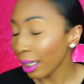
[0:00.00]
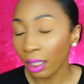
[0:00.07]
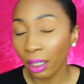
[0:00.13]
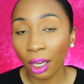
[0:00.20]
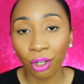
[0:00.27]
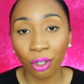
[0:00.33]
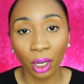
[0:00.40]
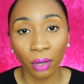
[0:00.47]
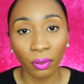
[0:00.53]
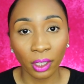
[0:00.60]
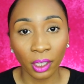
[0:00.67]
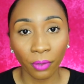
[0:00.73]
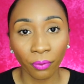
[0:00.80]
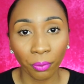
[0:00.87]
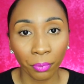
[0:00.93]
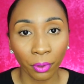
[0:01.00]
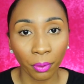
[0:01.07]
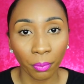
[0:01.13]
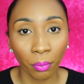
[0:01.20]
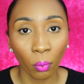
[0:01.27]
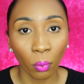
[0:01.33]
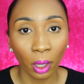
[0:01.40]
collection I received from
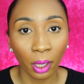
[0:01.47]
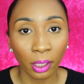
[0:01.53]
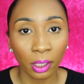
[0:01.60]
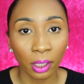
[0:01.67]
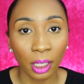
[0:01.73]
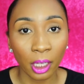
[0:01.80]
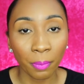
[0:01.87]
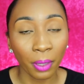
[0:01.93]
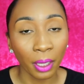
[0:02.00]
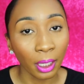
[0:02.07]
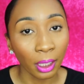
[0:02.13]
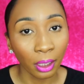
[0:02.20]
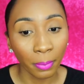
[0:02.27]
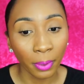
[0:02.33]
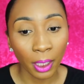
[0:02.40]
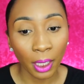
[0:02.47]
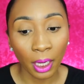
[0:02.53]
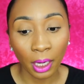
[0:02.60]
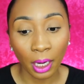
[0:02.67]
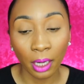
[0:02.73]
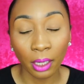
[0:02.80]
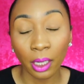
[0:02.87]
them was the pink
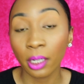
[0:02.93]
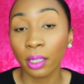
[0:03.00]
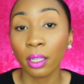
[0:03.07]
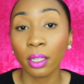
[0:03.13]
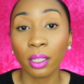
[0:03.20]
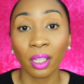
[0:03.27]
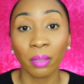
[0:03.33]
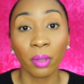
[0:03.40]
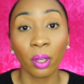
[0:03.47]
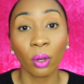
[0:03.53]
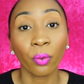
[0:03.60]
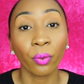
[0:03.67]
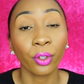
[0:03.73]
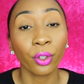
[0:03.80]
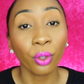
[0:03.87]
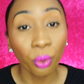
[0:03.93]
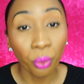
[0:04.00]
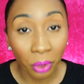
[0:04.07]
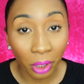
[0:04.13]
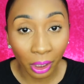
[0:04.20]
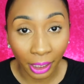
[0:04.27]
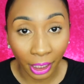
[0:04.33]
lemonade, and they did send me over
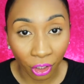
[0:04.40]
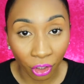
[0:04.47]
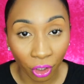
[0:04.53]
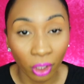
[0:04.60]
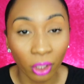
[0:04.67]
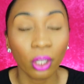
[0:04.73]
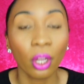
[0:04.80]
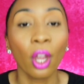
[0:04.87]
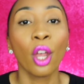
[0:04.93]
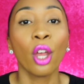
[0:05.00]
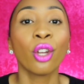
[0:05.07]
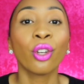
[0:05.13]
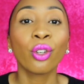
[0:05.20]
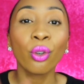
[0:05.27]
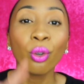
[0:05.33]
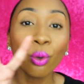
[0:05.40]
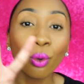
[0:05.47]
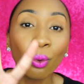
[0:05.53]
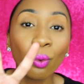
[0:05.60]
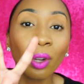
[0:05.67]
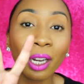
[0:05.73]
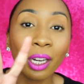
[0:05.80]
two collections
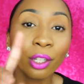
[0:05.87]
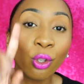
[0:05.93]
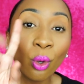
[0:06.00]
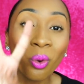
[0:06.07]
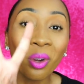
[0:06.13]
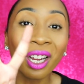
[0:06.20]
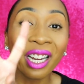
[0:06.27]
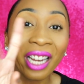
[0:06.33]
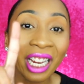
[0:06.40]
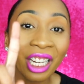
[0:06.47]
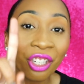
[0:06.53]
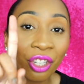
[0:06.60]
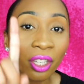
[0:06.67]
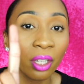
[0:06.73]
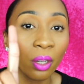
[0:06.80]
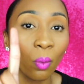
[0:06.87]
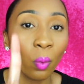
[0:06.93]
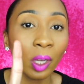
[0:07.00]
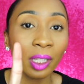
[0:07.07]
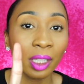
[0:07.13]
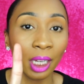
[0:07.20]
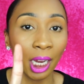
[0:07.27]
at
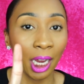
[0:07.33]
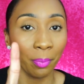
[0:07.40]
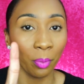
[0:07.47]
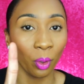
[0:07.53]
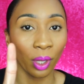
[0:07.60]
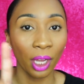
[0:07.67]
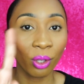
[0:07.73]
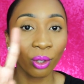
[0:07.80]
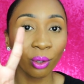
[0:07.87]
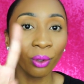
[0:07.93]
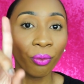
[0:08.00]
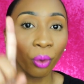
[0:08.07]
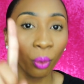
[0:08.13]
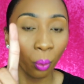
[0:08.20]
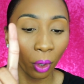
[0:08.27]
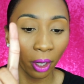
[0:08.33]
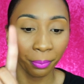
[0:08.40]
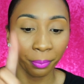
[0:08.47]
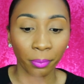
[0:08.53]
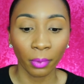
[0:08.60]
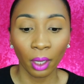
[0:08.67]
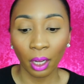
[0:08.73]
one time. Okay, two for
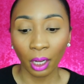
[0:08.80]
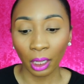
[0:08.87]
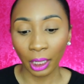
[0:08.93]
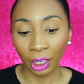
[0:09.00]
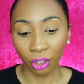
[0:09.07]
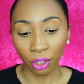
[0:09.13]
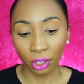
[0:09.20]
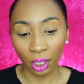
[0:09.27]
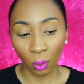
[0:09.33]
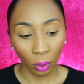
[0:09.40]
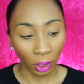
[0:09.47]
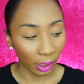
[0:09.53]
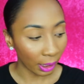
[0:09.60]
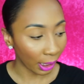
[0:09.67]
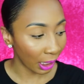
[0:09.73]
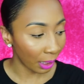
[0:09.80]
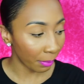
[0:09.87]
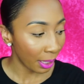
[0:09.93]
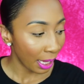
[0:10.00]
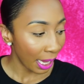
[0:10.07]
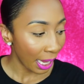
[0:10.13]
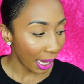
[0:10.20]
one collections at one
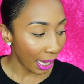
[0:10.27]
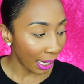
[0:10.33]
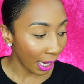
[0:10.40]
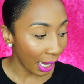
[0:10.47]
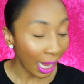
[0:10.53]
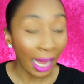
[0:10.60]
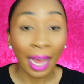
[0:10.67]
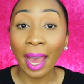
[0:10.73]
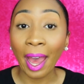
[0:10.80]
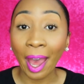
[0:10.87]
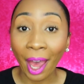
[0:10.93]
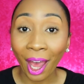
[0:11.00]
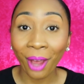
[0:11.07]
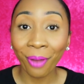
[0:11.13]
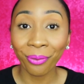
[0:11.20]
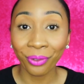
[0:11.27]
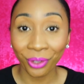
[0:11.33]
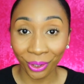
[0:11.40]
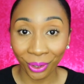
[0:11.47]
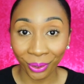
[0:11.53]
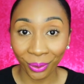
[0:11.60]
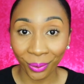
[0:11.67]
time, and I have
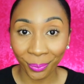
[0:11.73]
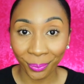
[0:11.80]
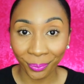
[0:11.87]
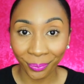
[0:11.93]
to